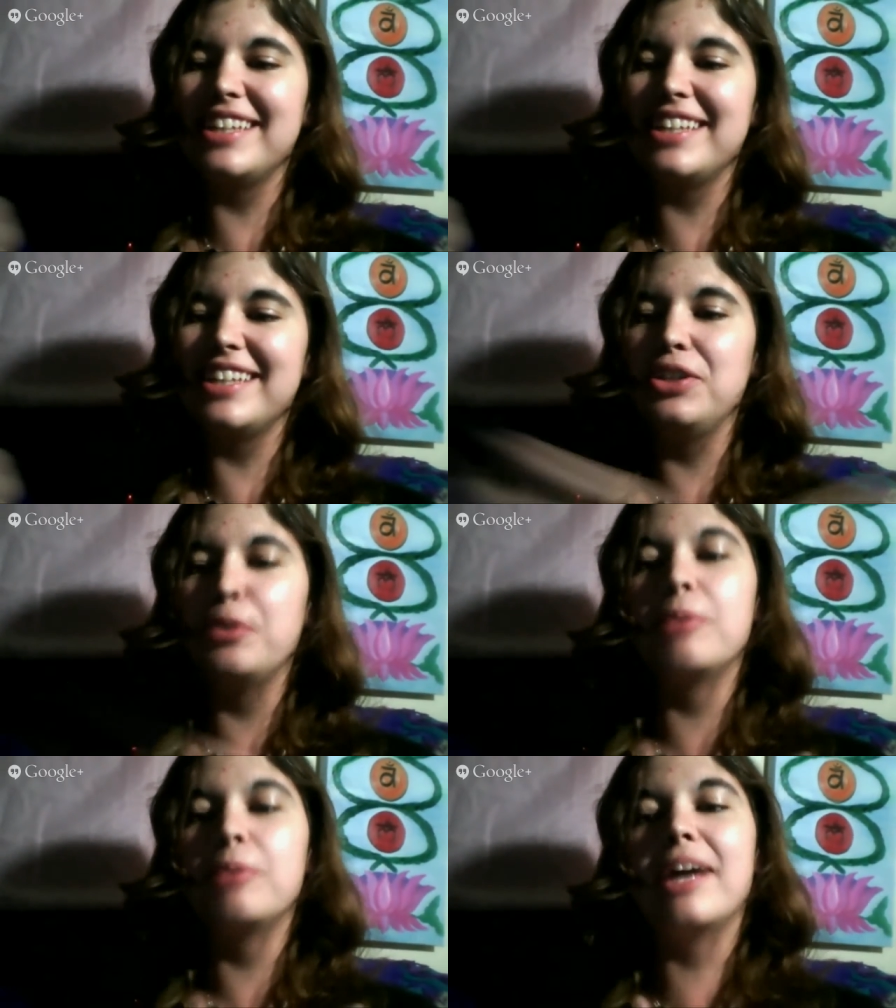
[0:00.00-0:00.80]
and you
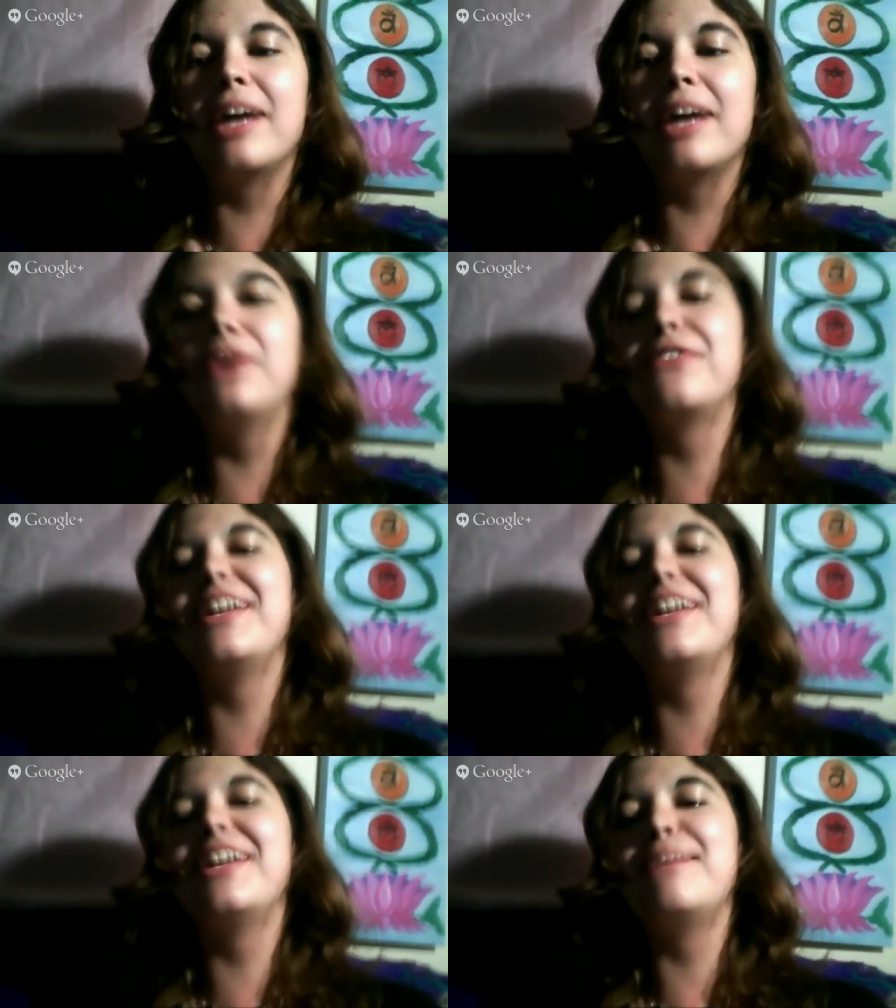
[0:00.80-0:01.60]
were my quote for
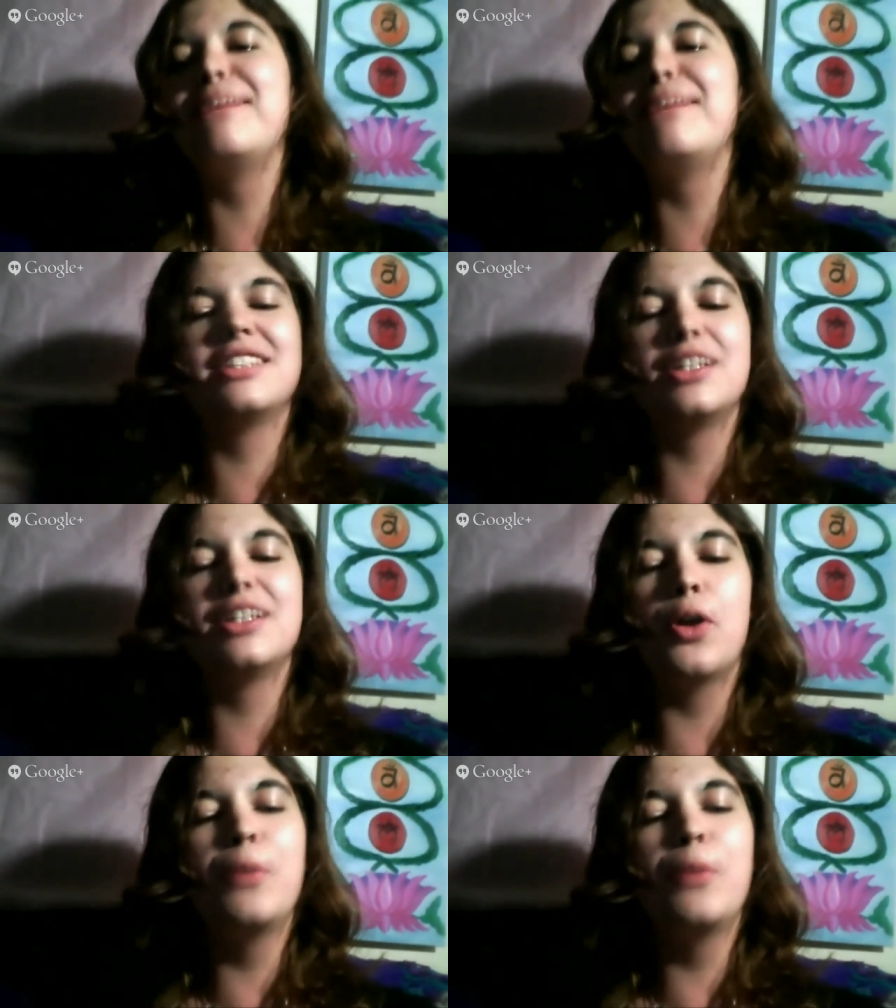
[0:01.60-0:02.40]
that page. It says,
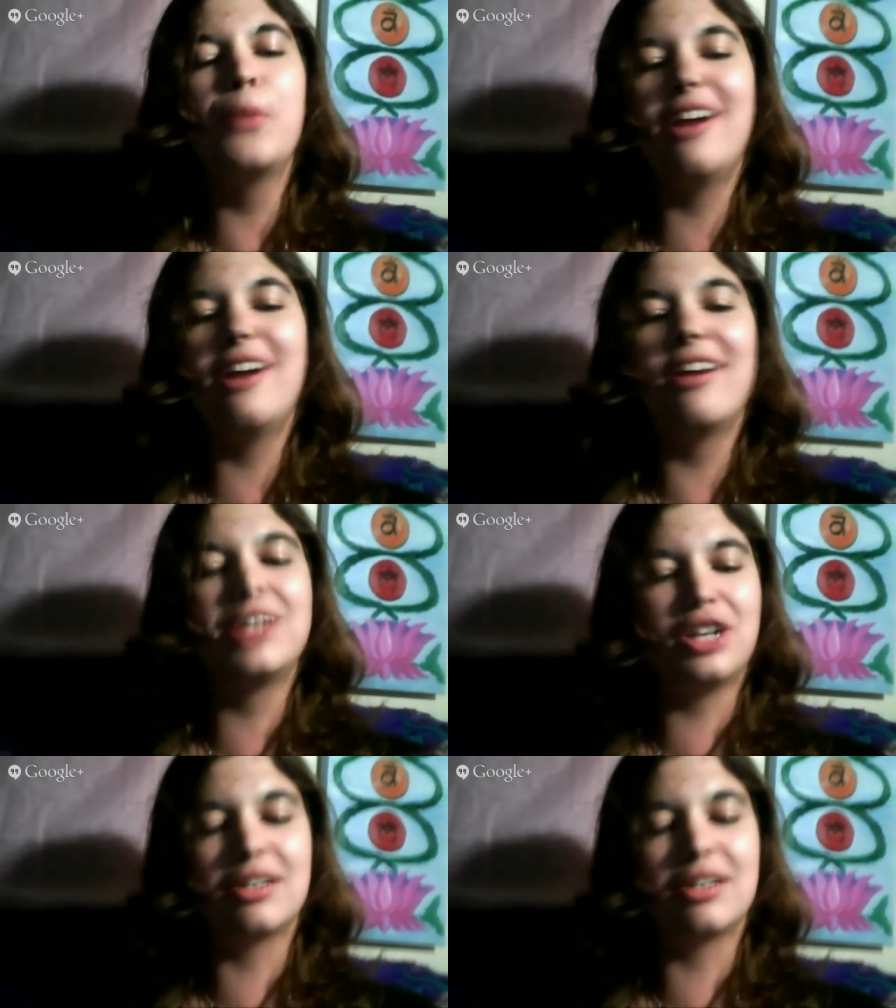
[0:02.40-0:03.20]
"Open all the
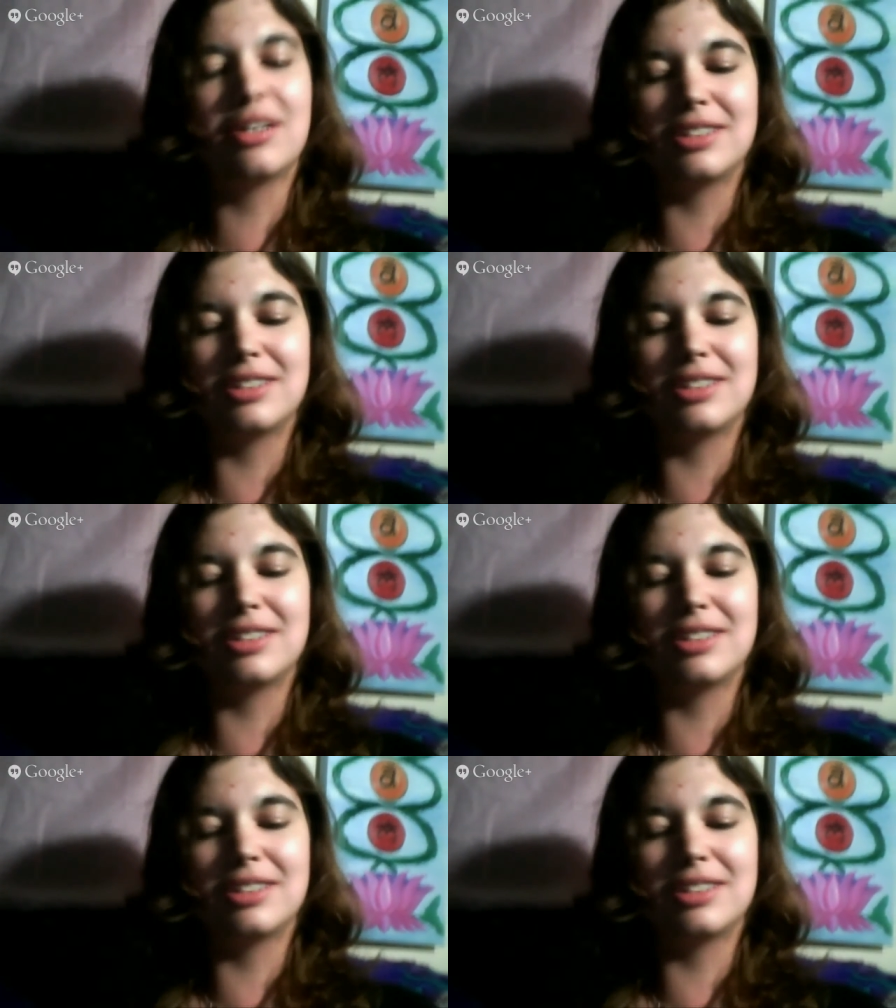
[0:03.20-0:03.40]
chakras."